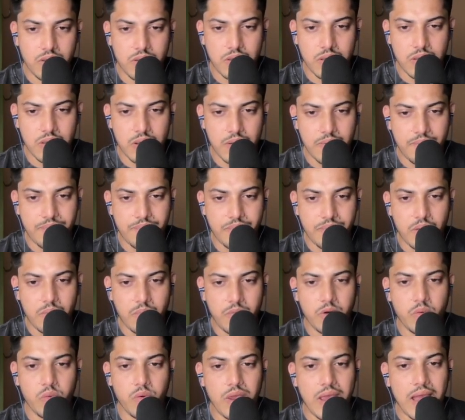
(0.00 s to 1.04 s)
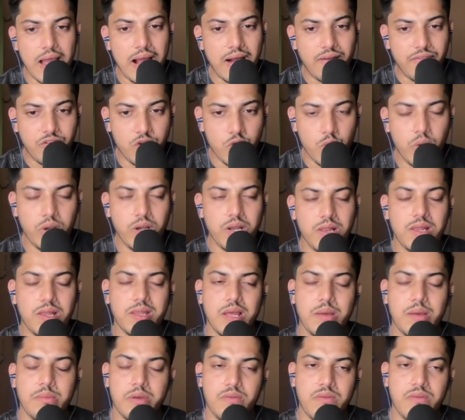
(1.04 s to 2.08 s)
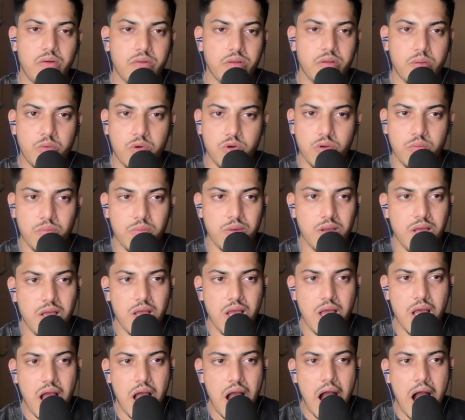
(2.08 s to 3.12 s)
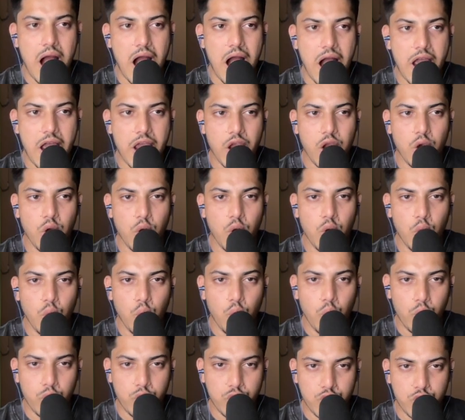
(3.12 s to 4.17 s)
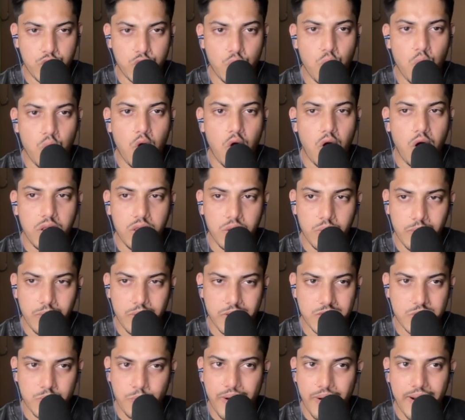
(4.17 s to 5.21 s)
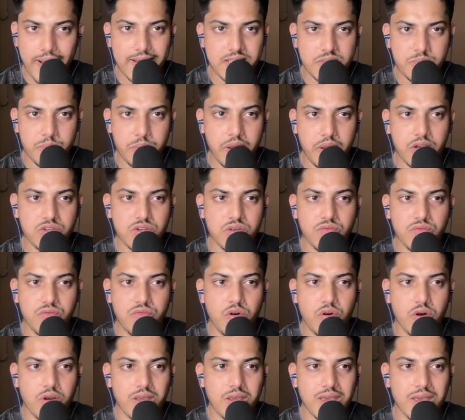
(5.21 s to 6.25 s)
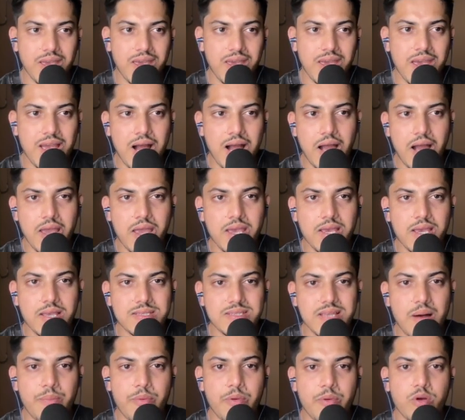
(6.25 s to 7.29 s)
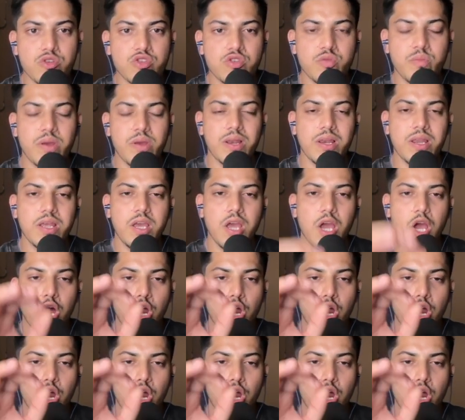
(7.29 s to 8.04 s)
Yeah, but we have to wait till the time it found the bottom. I wish you all the best. Price prediction for KAI is approximately